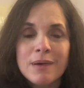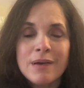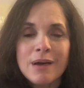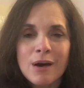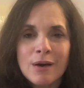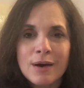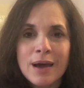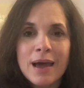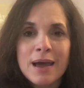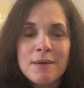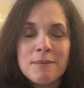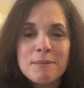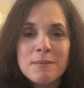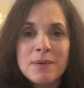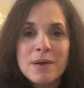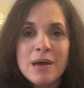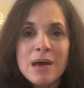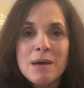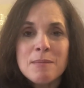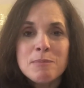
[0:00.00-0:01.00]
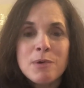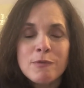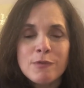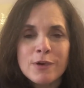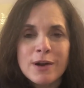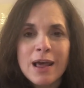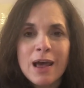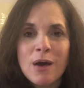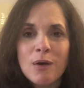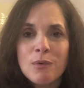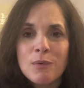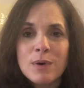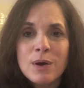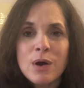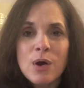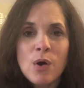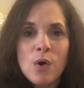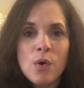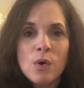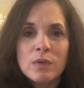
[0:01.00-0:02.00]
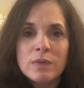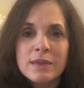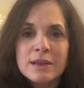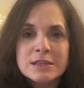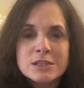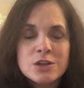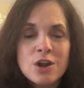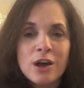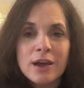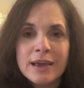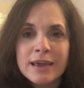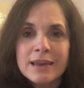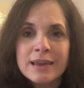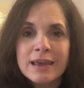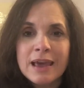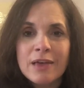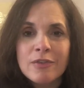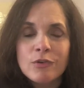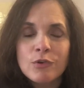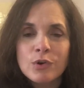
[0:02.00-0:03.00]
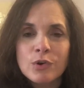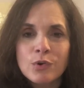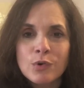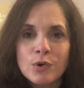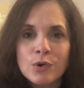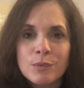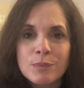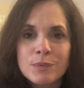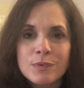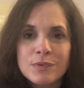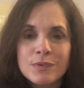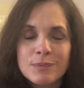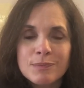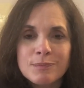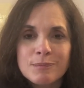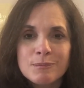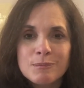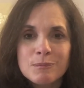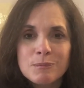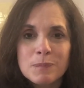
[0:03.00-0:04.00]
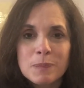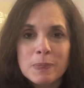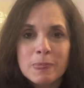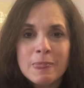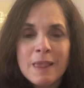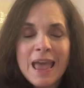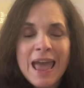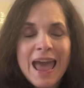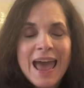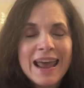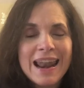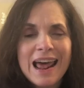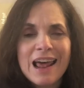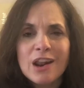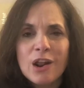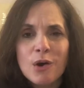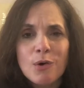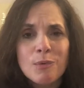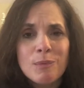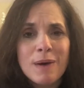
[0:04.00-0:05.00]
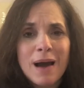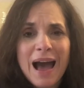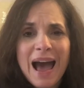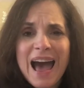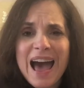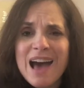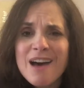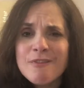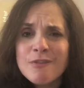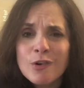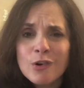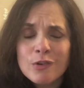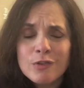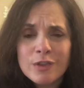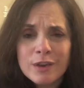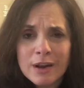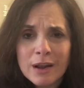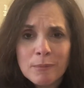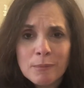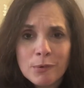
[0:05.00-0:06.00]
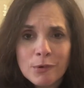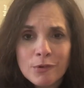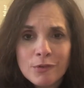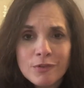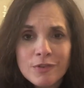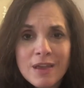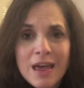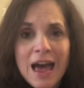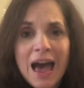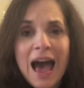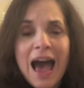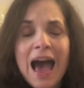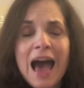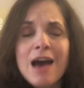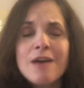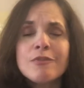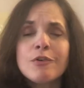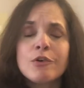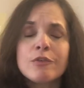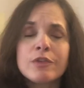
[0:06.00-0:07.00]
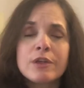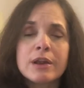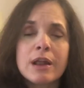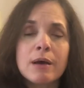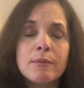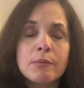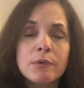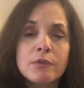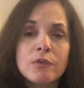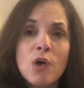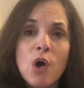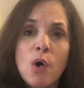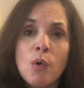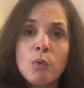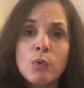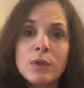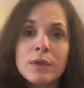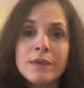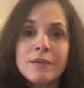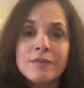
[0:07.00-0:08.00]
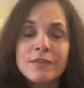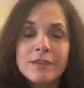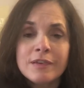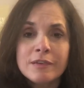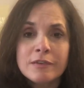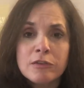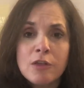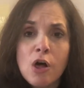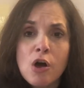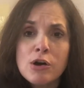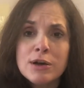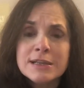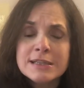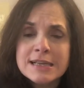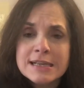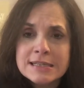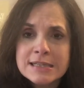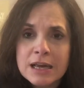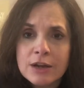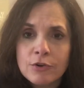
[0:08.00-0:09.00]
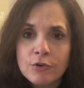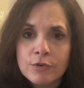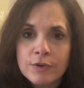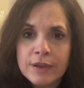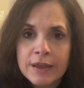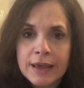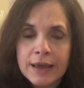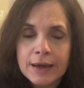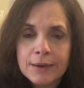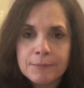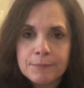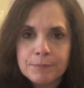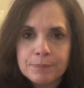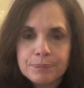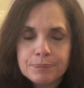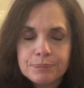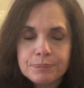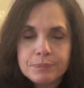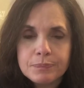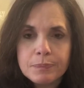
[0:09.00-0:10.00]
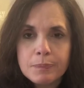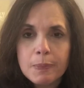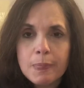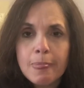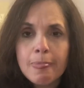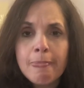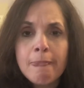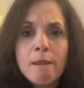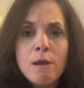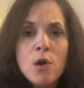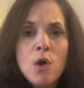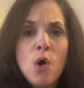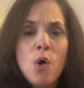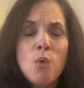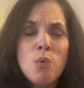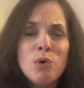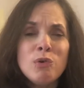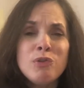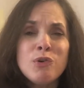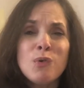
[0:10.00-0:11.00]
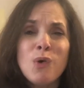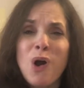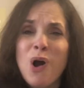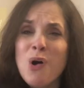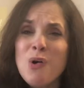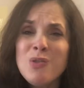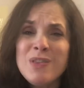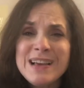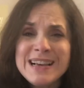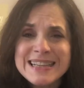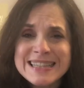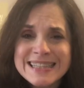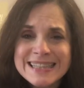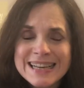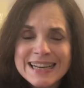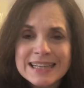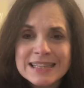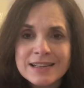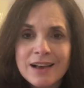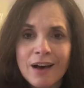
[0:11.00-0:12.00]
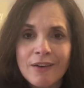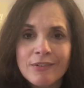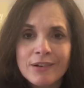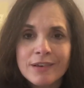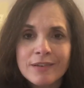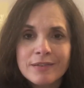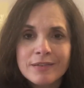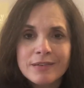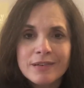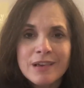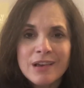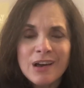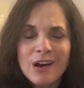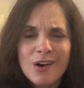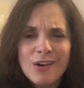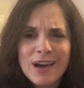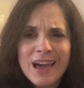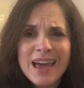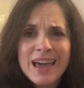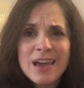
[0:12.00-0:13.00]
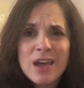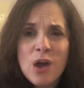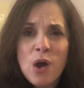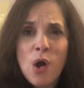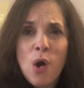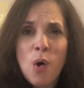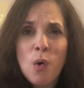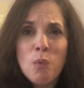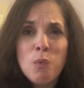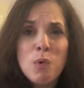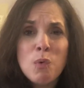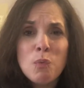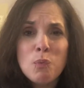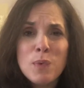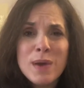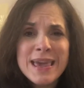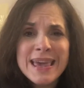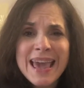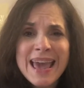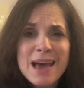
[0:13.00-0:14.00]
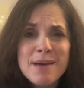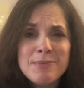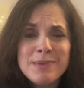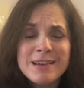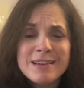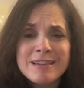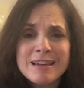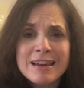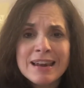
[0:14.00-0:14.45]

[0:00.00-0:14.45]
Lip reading: okay? But for now, let's not get together in groups. And I know, I've heard the numbers. Well, as long as it's under 10. Well, there were only 6 of us, okay? Well, we kept it to